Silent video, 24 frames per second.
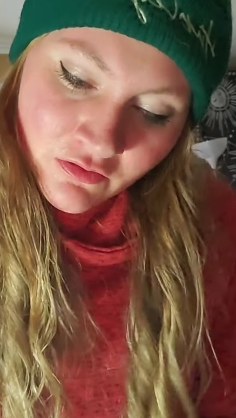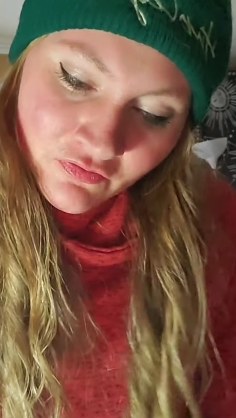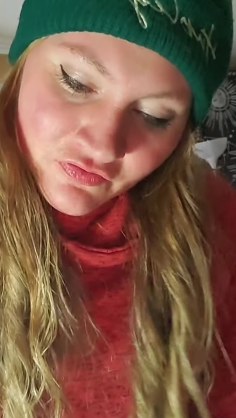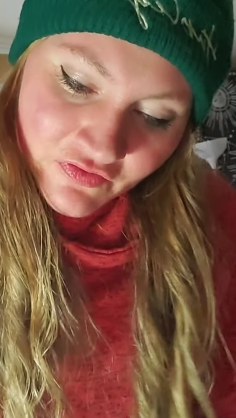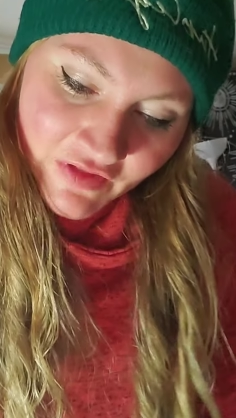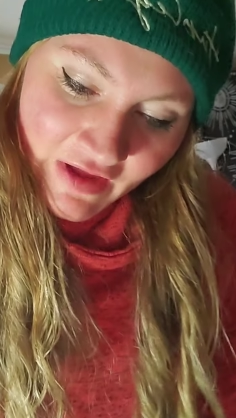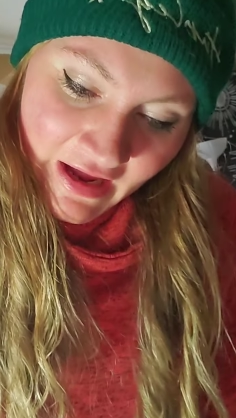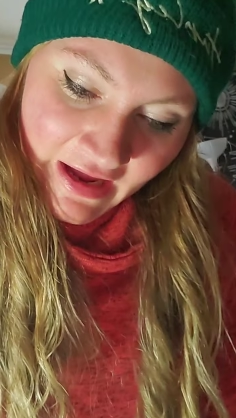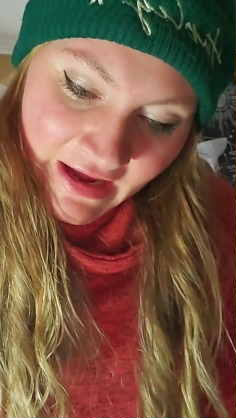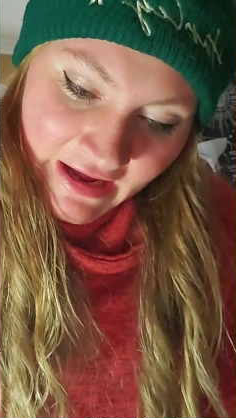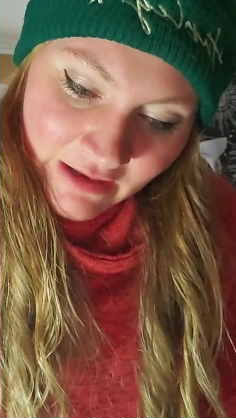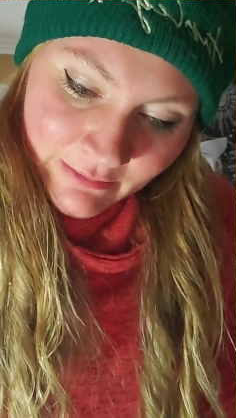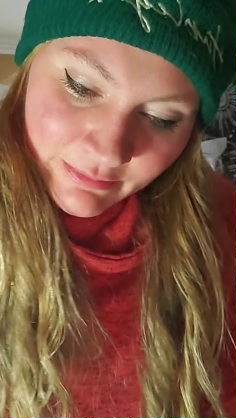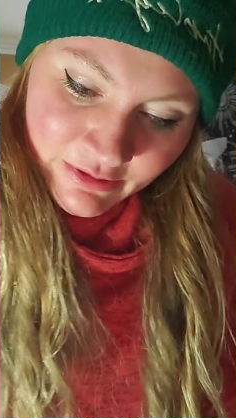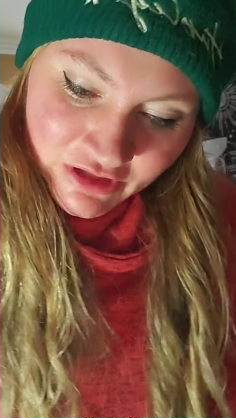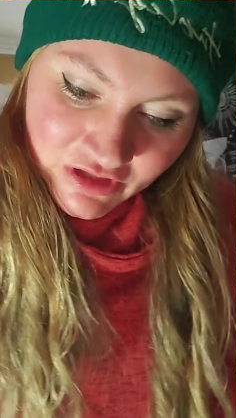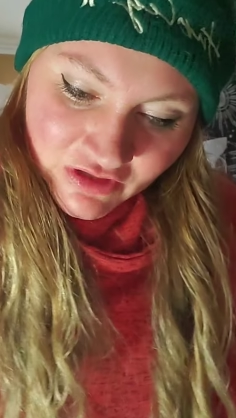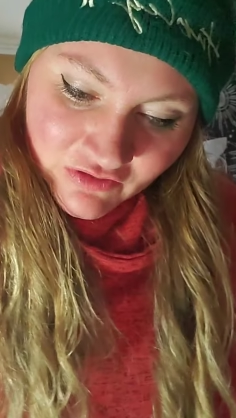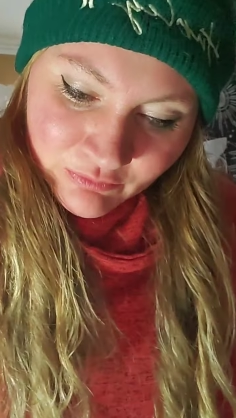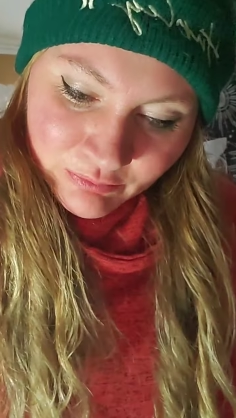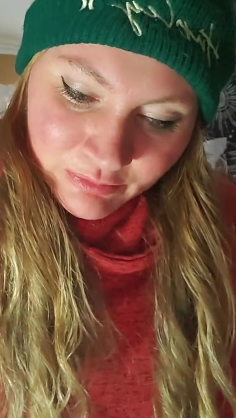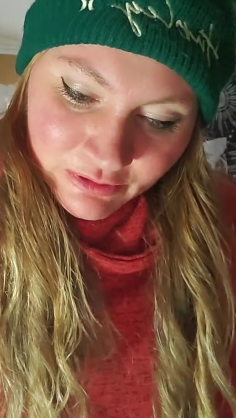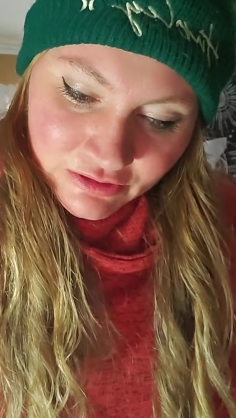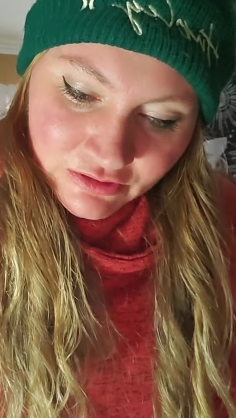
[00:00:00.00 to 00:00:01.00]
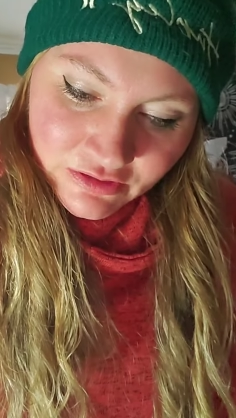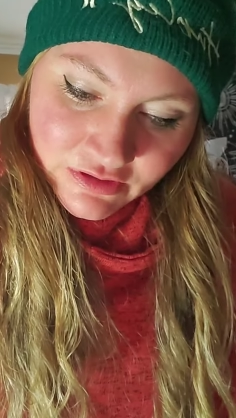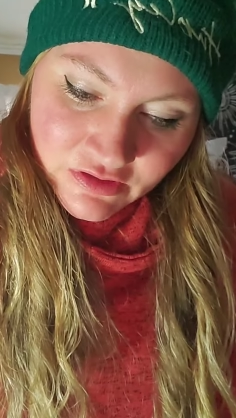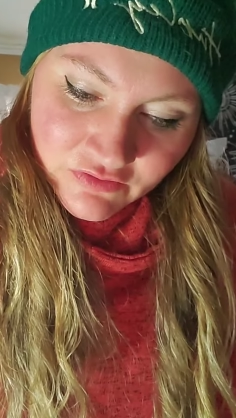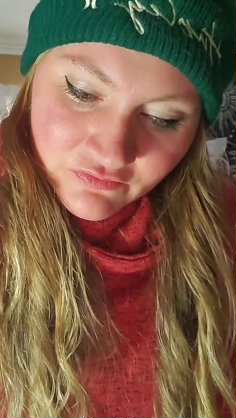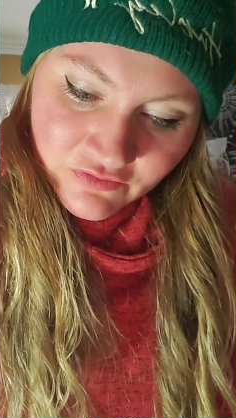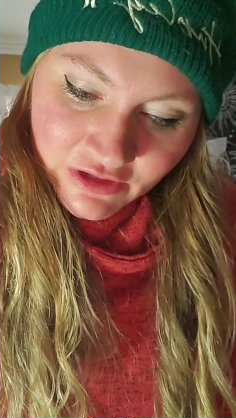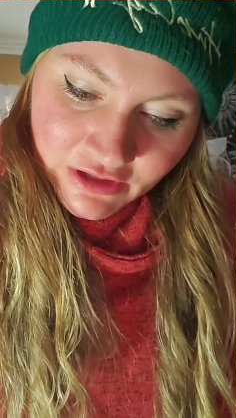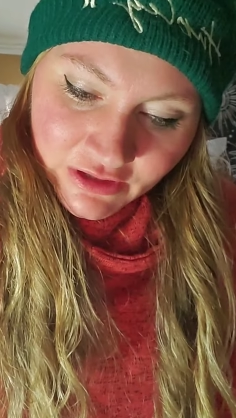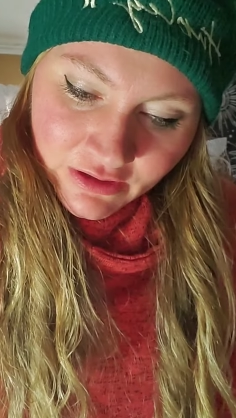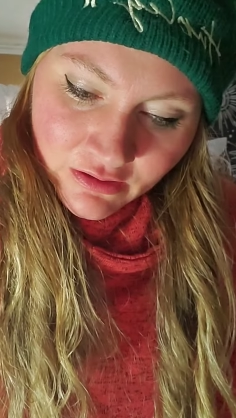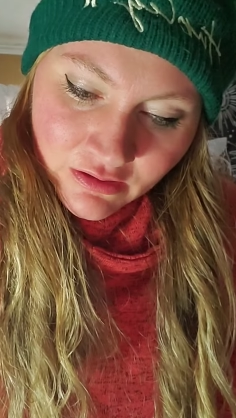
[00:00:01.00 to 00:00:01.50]
The habit of
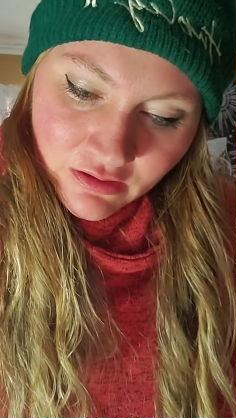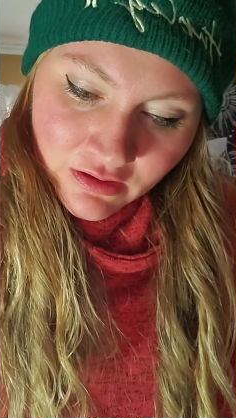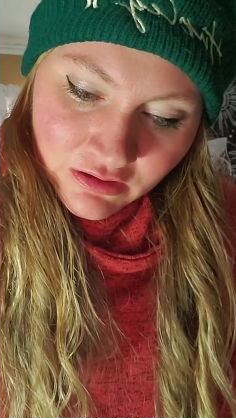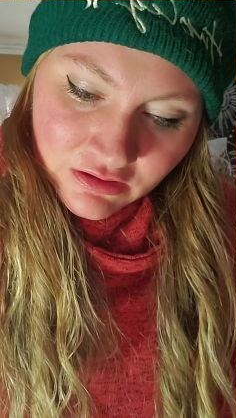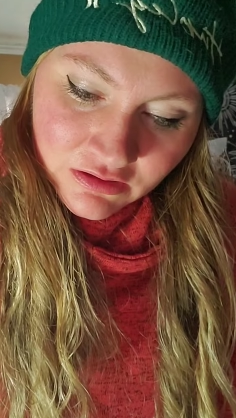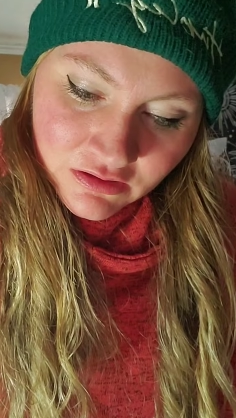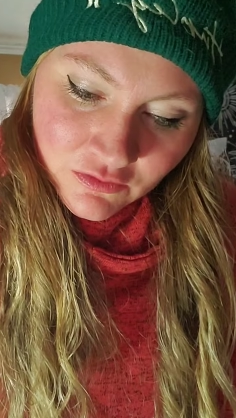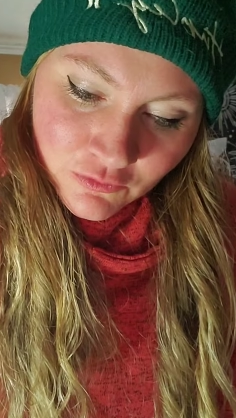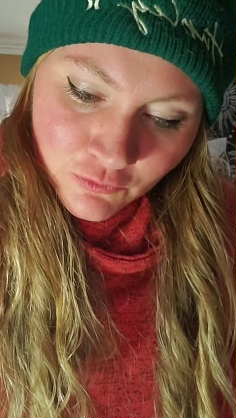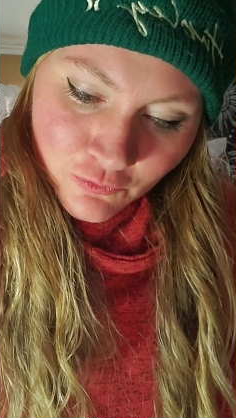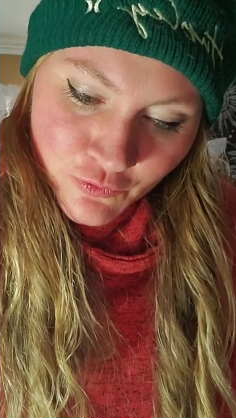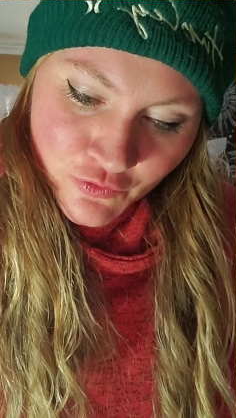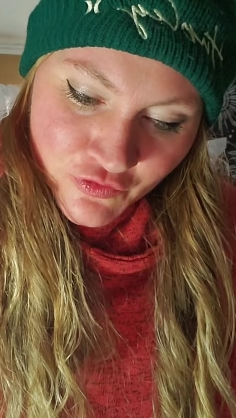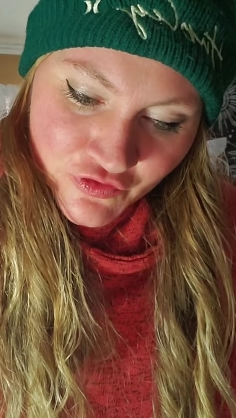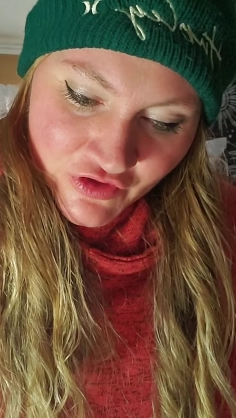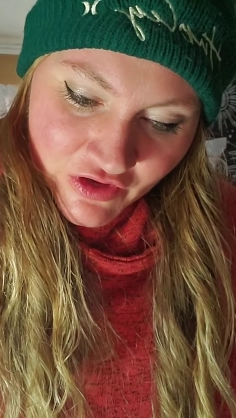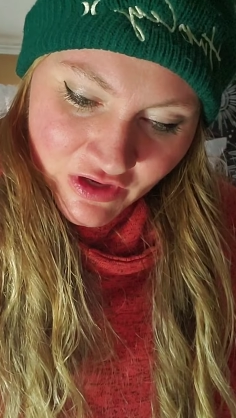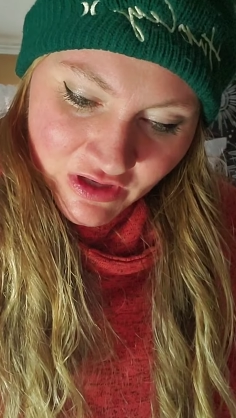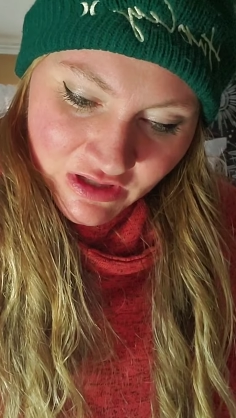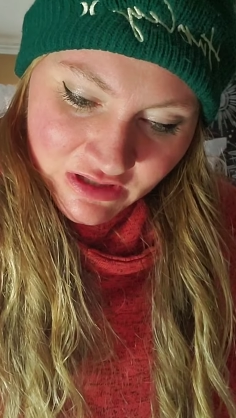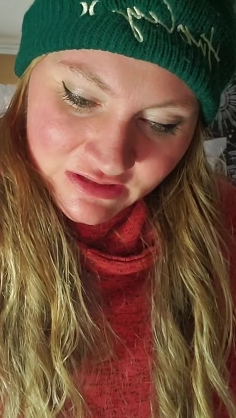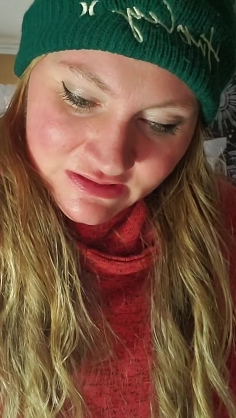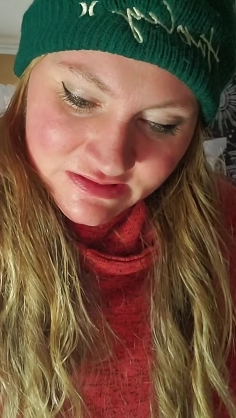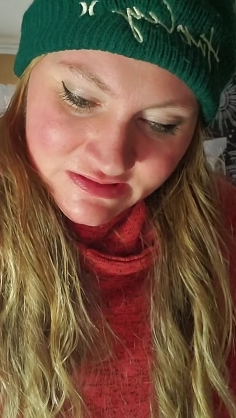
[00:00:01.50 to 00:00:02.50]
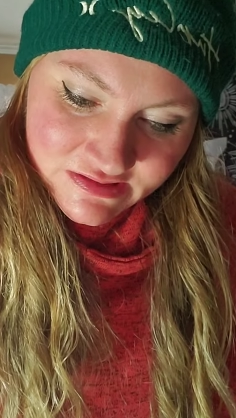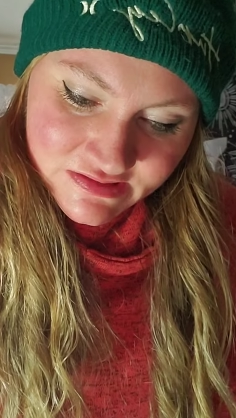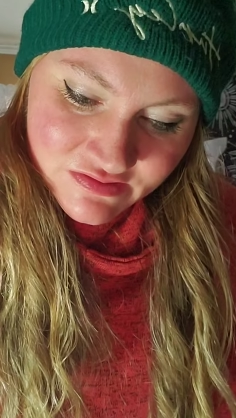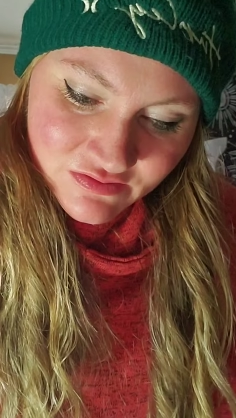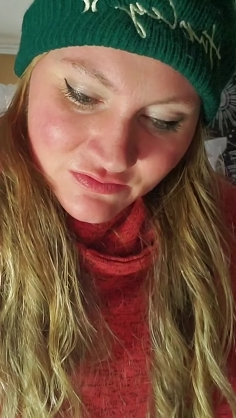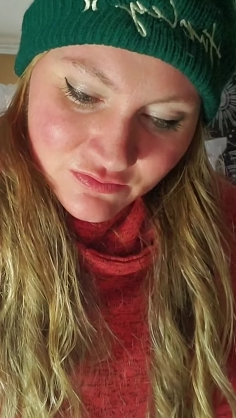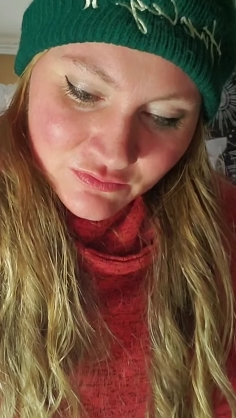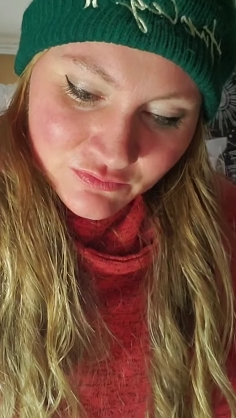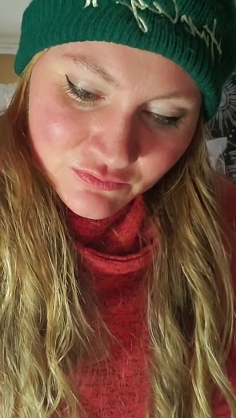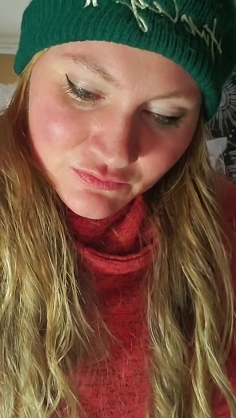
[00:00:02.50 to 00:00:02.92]
believing our own thoughts